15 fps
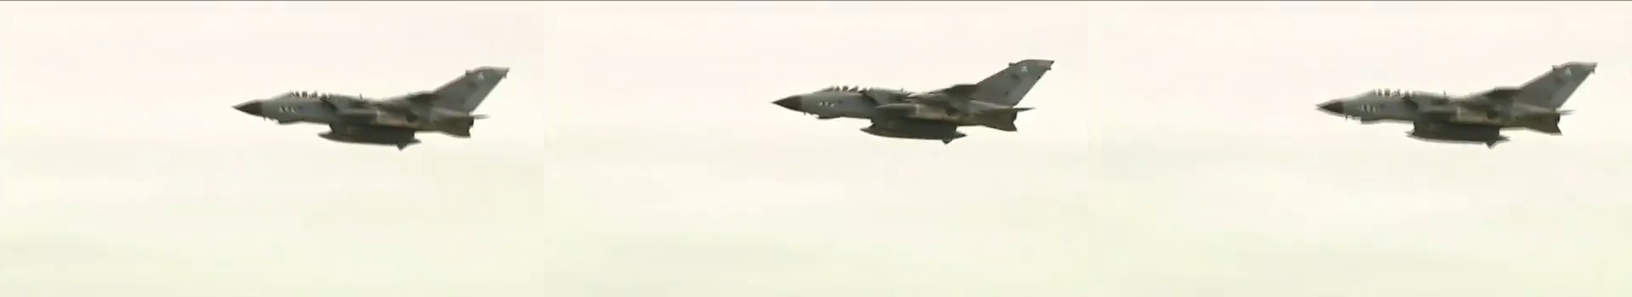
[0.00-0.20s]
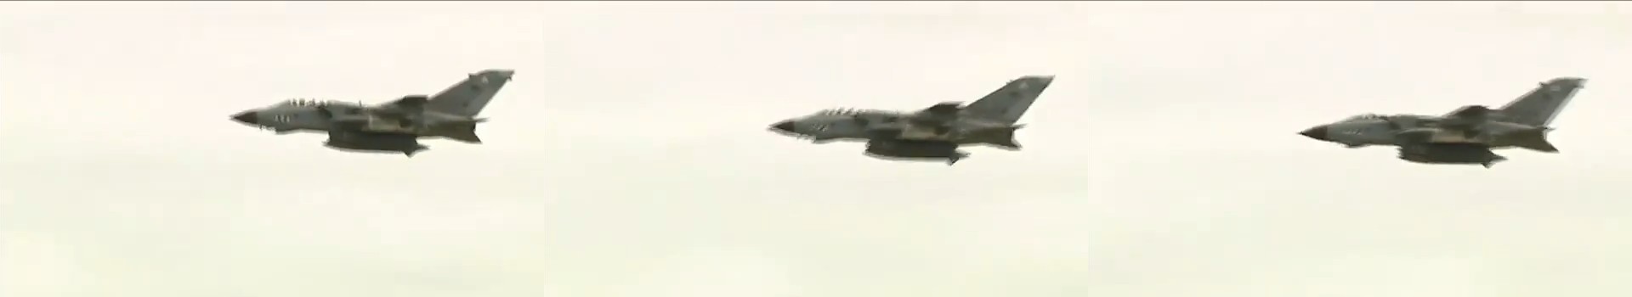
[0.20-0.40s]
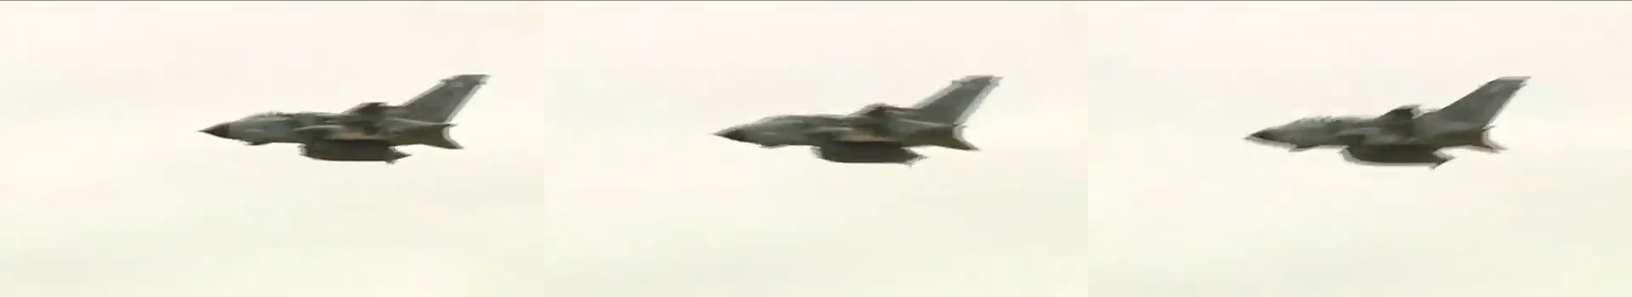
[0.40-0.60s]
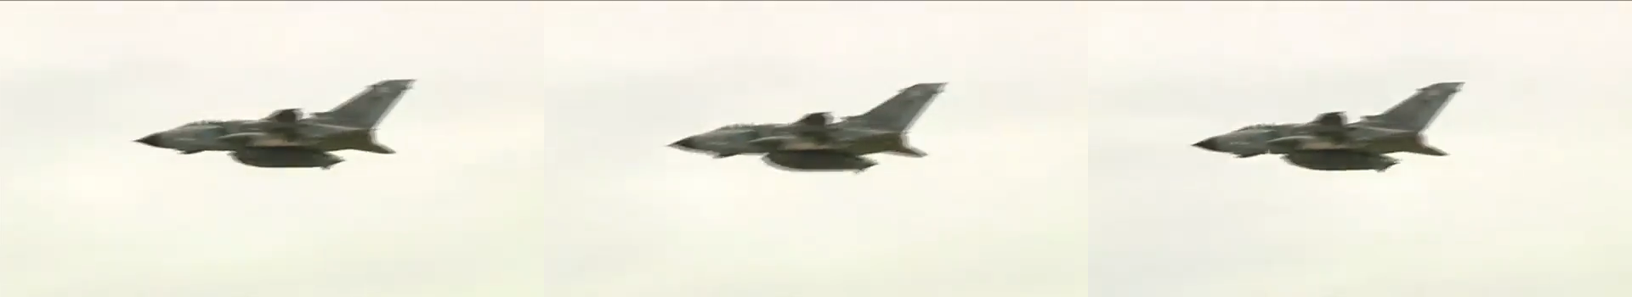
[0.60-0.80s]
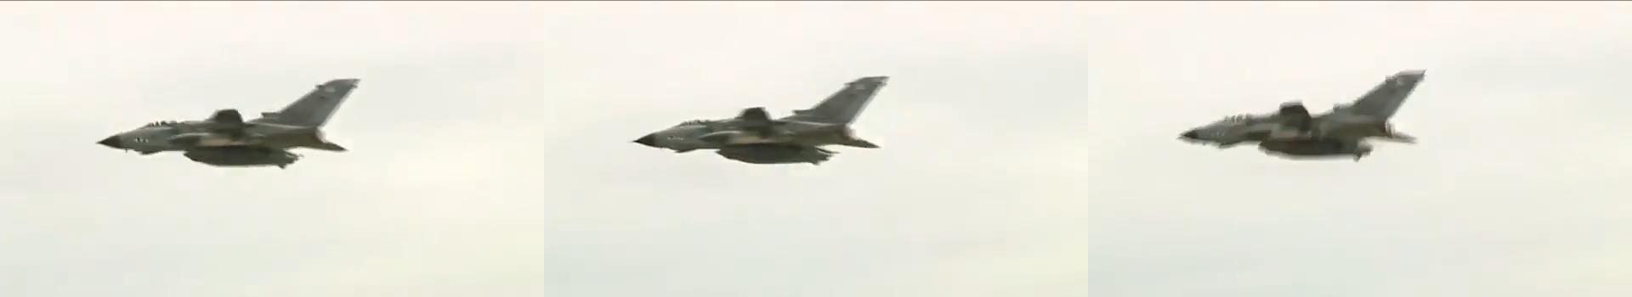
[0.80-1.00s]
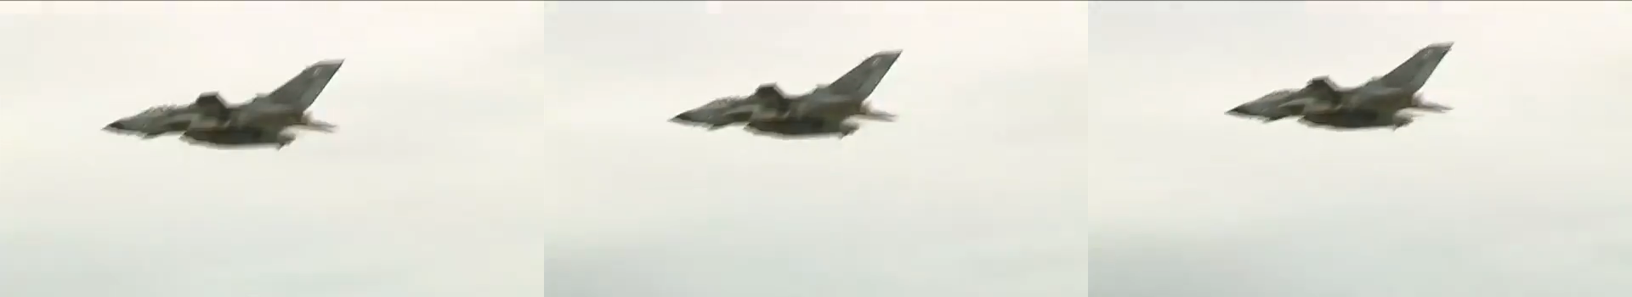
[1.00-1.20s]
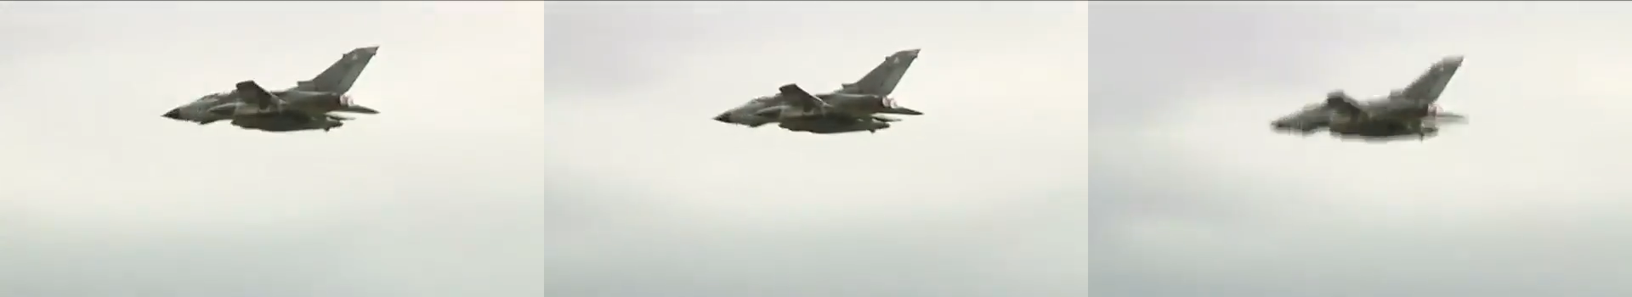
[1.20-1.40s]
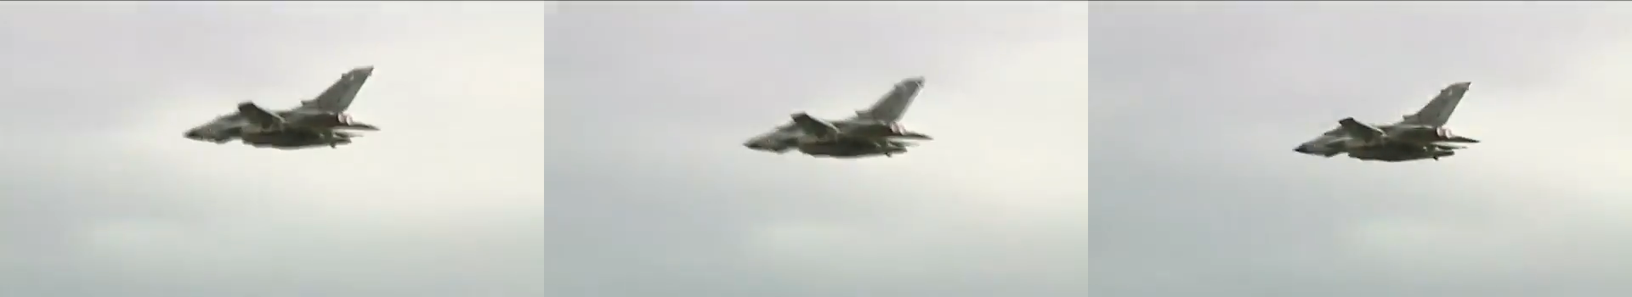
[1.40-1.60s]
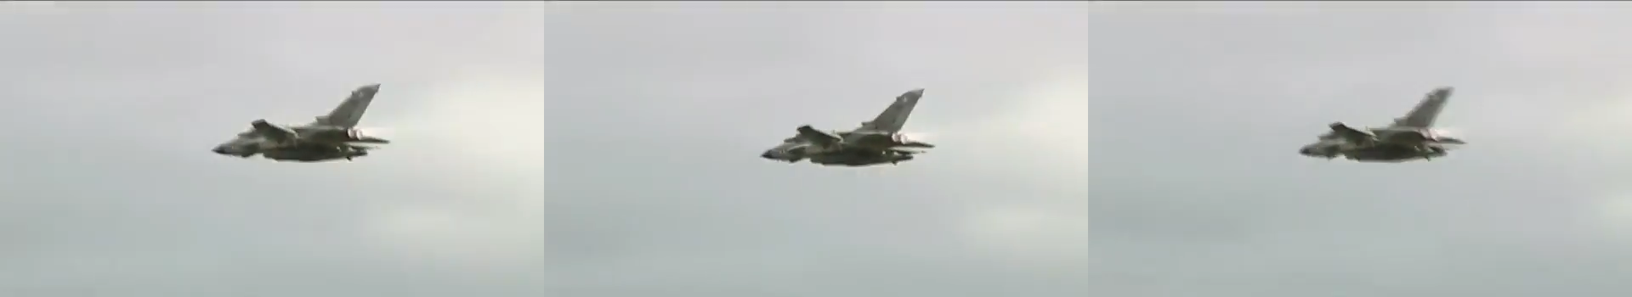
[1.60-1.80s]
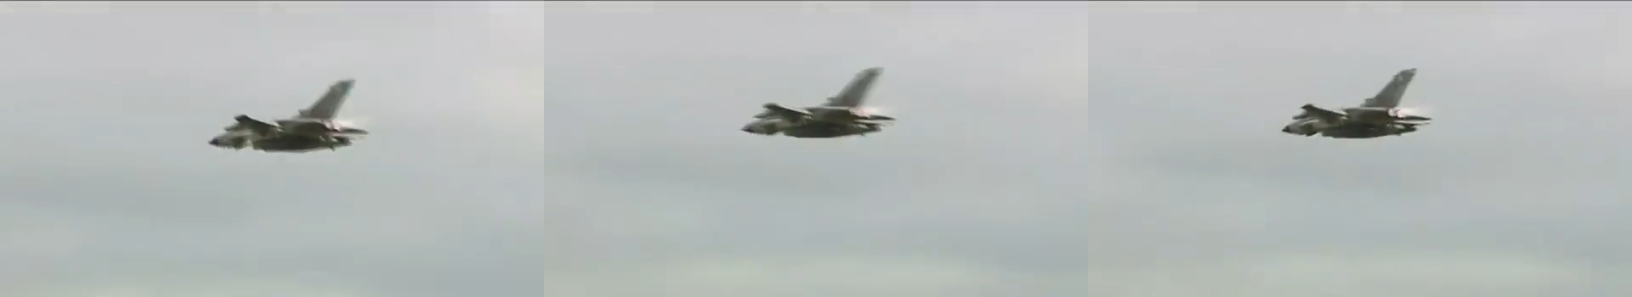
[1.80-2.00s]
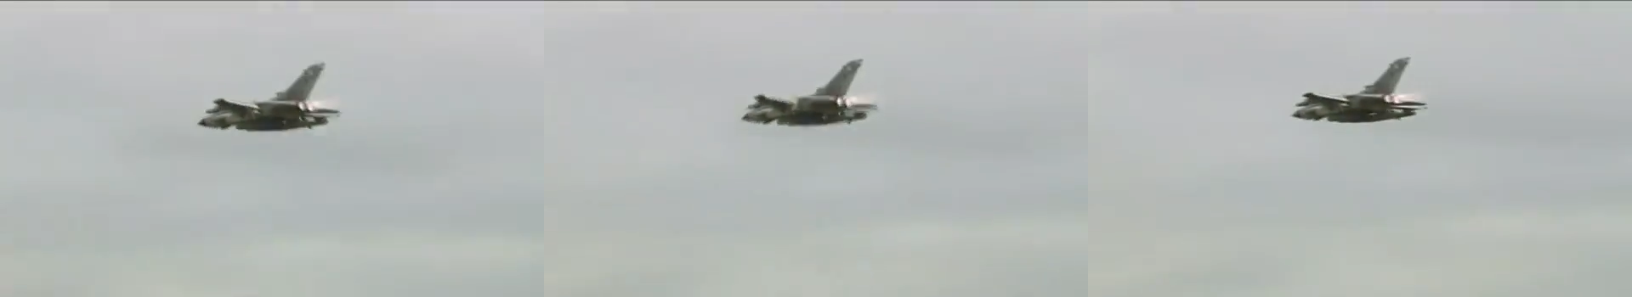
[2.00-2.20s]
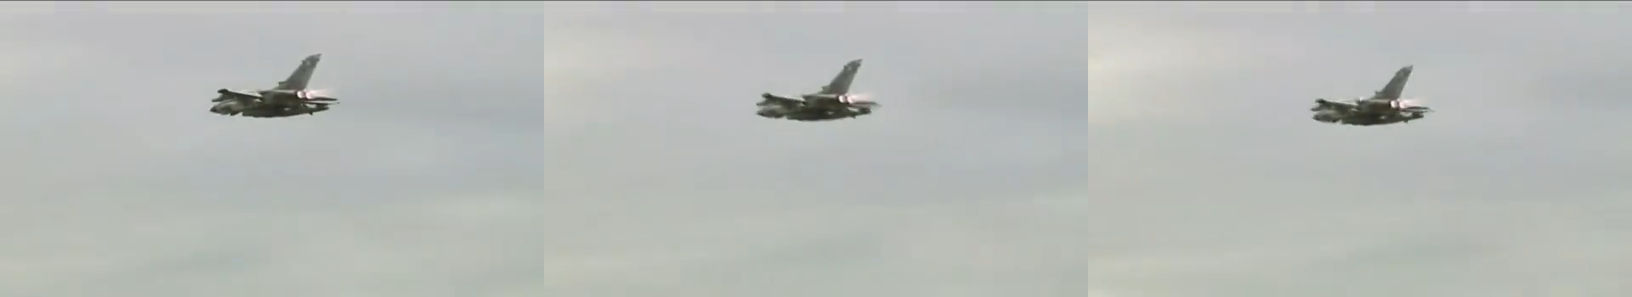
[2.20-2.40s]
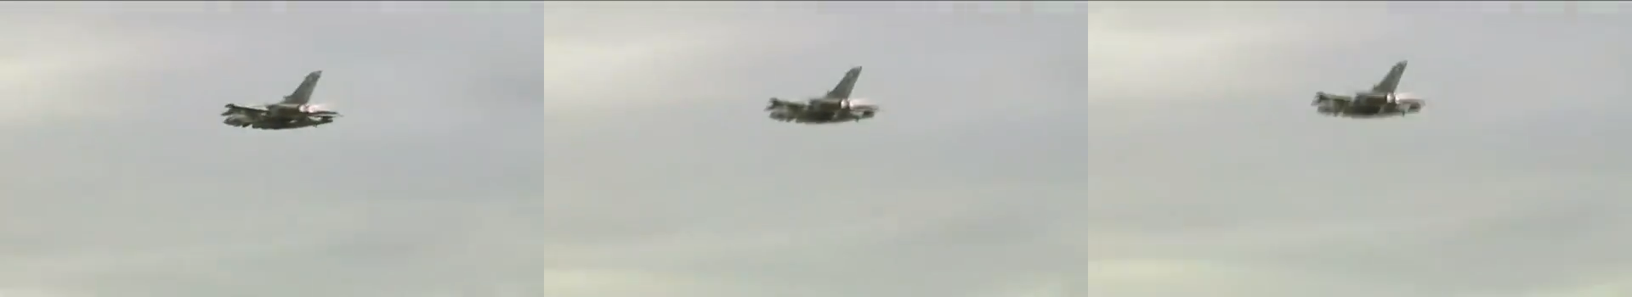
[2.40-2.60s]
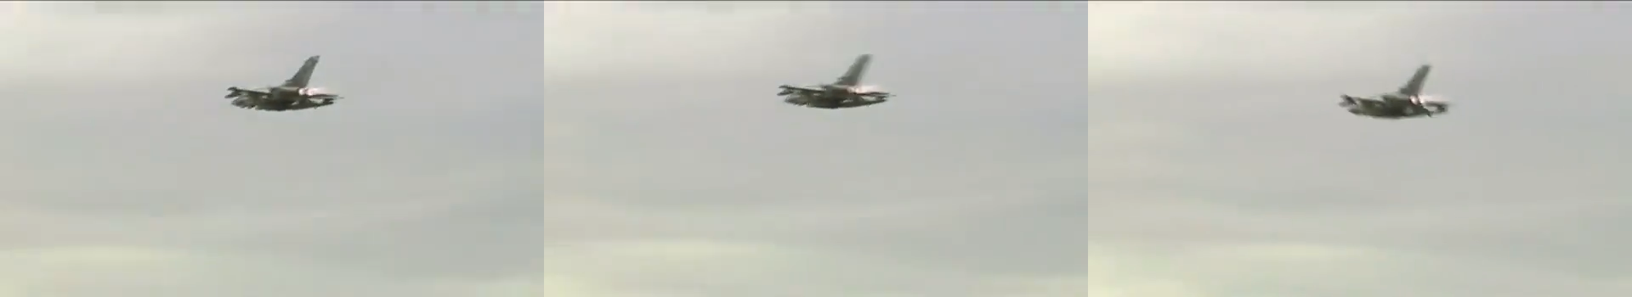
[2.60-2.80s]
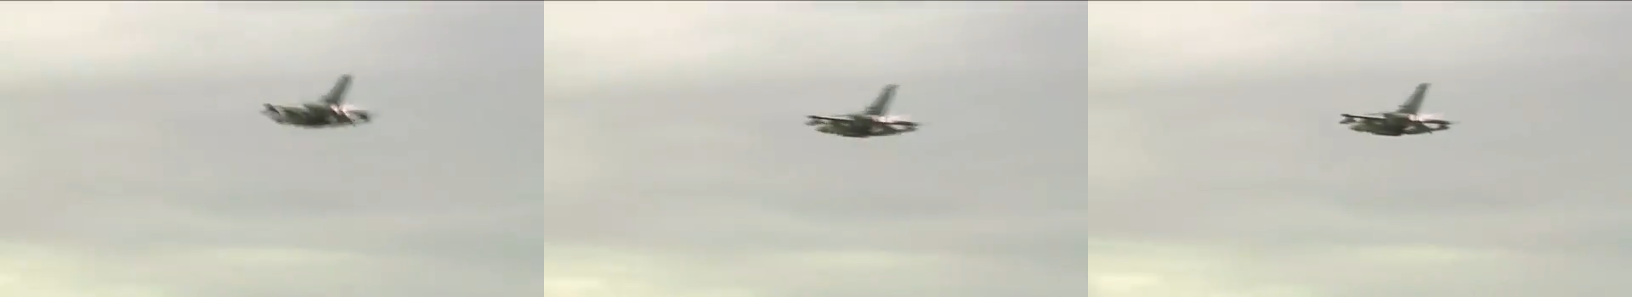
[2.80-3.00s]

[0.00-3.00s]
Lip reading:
Nobody's mouth can be seen.